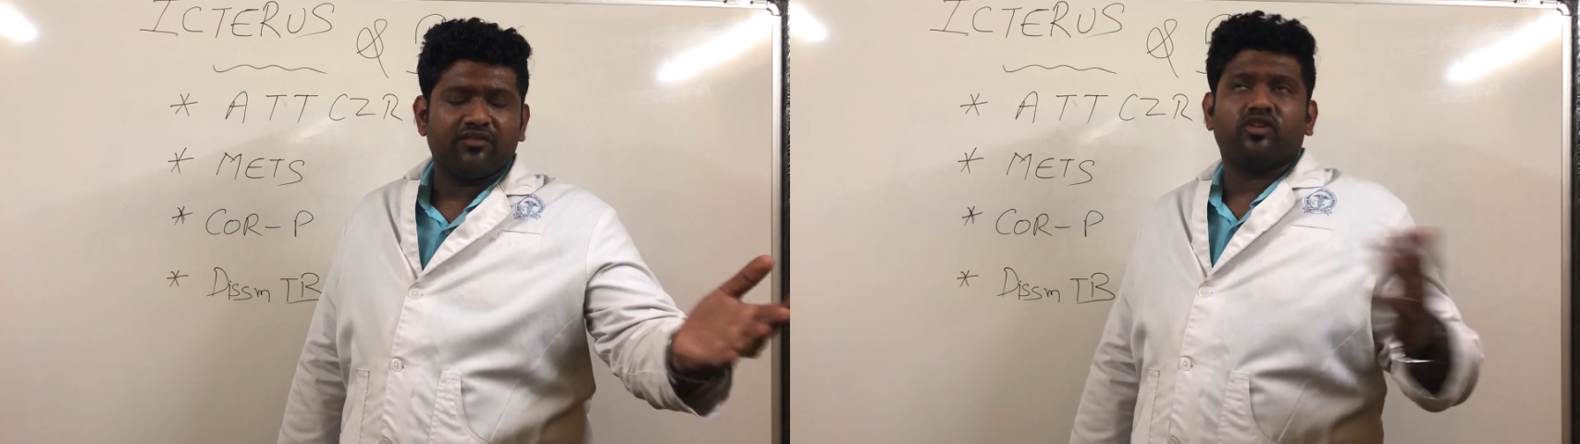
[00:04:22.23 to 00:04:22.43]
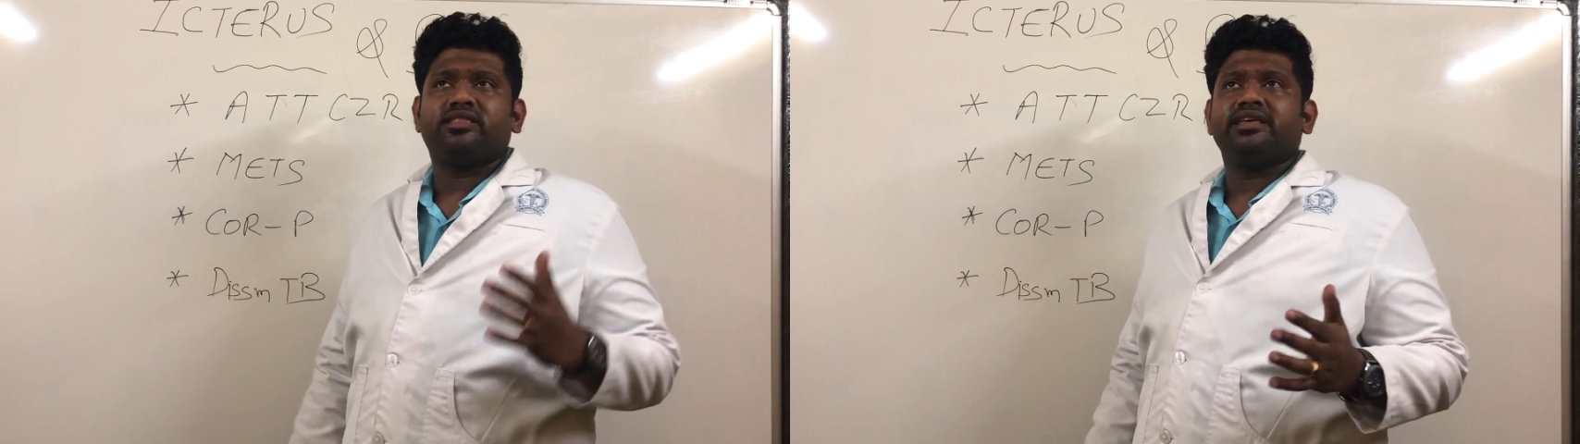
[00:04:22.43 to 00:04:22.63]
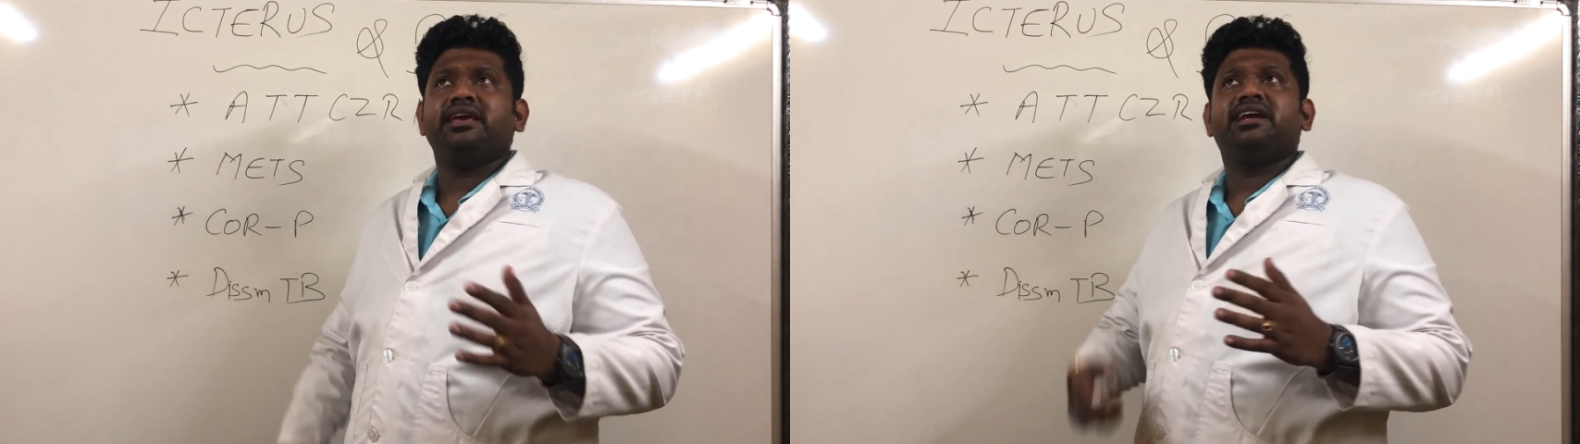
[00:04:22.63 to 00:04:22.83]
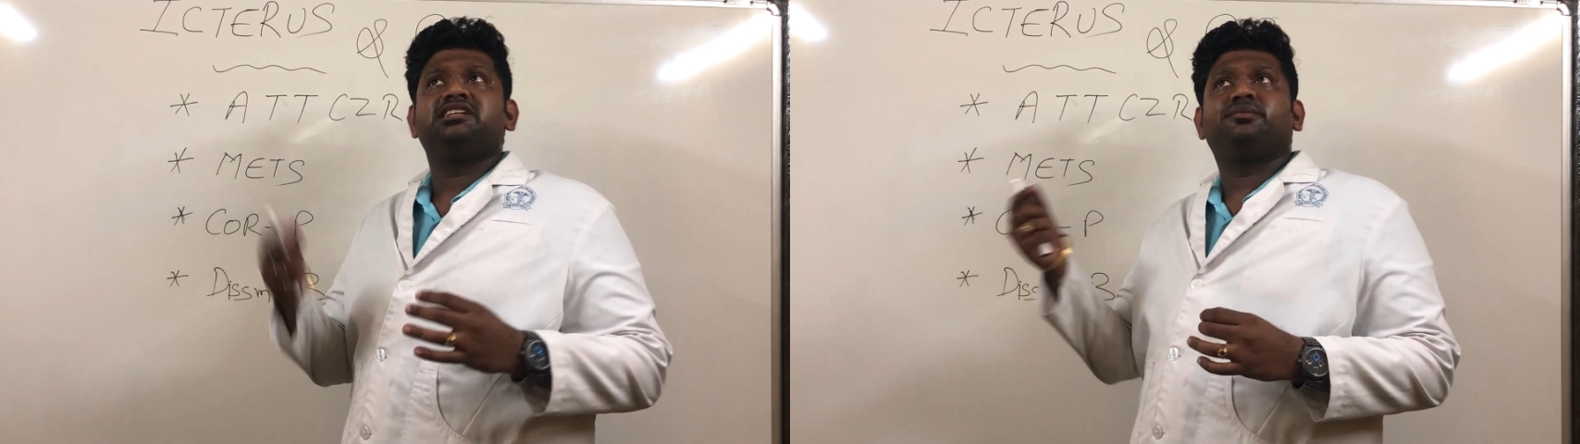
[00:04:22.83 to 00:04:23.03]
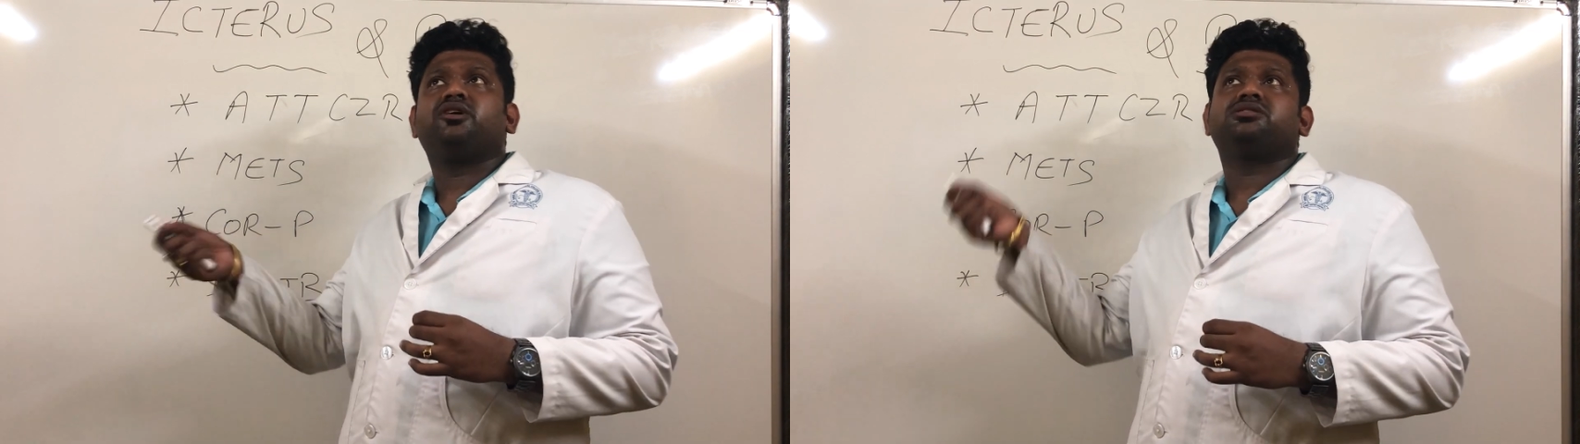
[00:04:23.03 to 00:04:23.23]
if you are thinking it
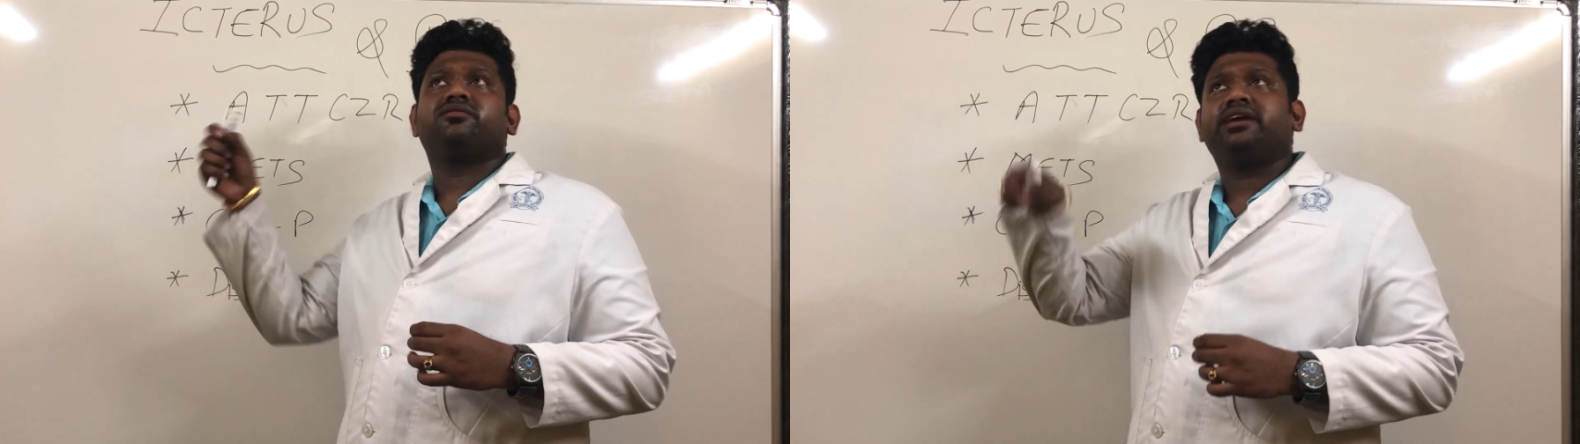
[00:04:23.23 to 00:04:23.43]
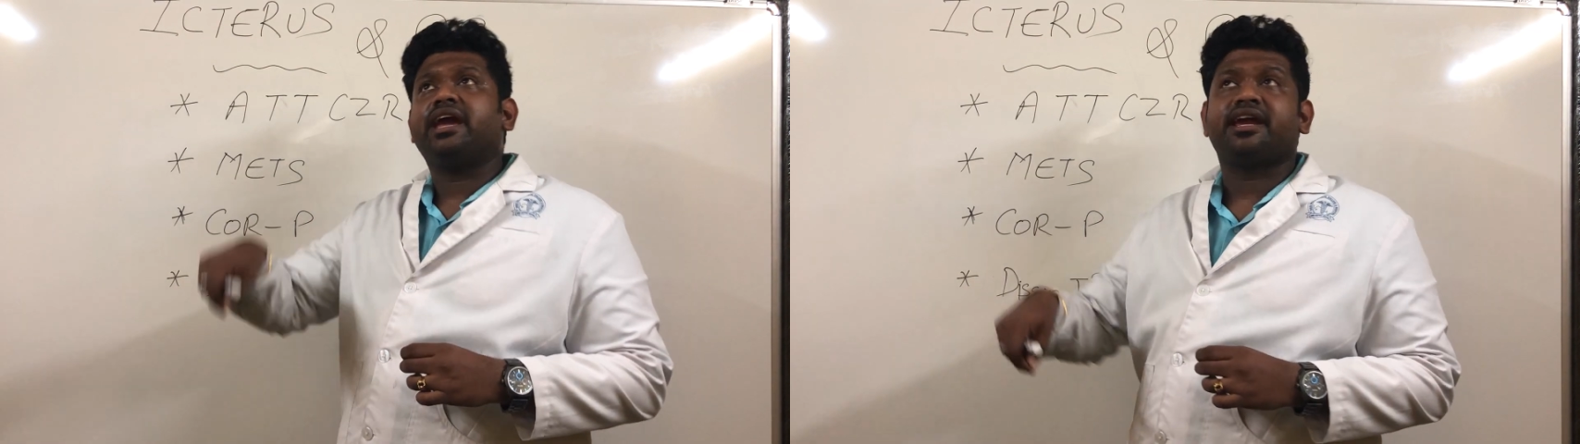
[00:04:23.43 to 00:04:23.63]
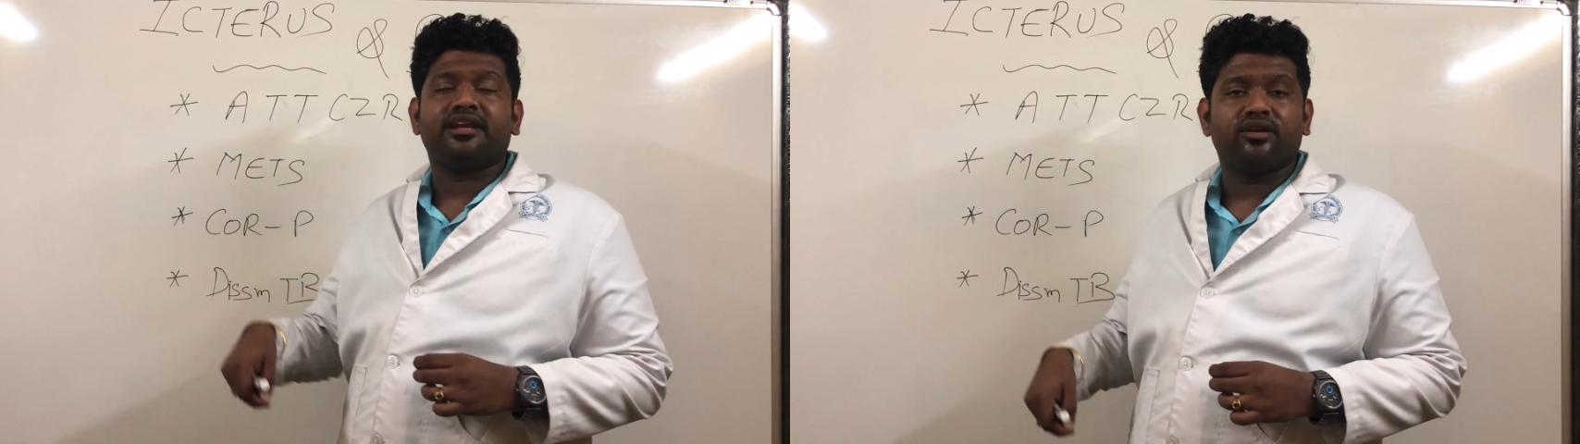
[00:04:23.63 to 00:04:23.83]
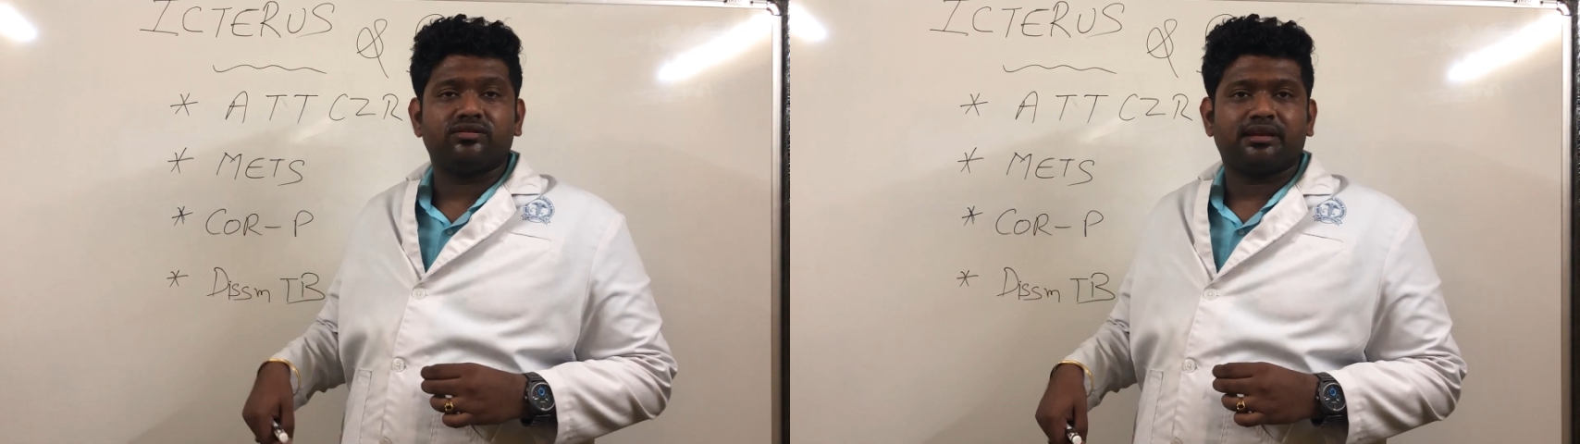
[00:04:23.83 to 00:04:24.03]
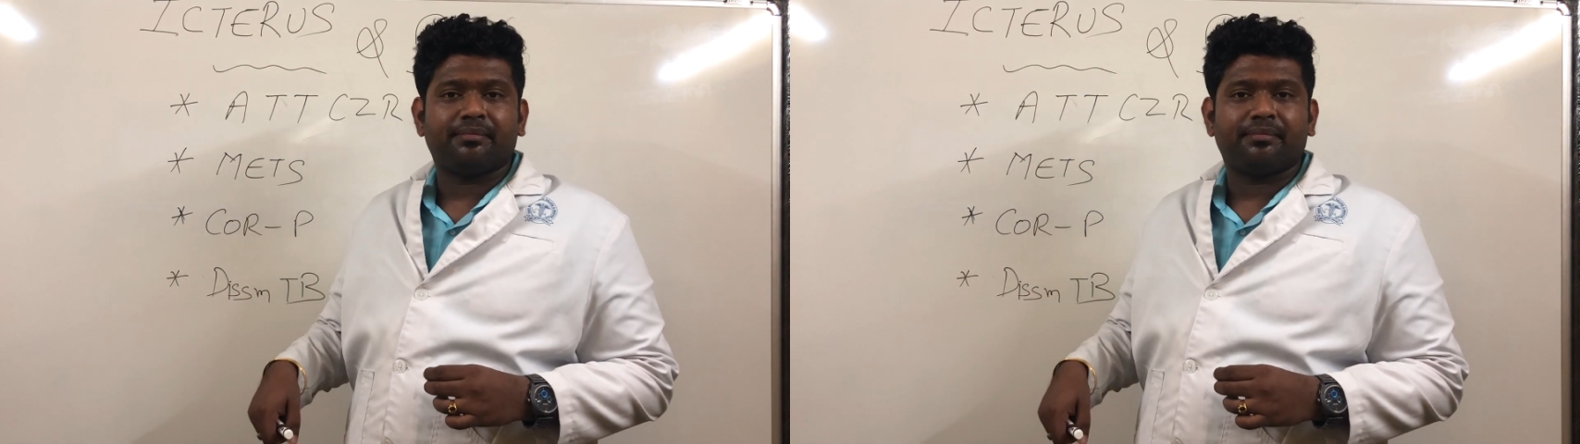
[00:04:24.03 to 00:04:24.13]
is because of AKT-induced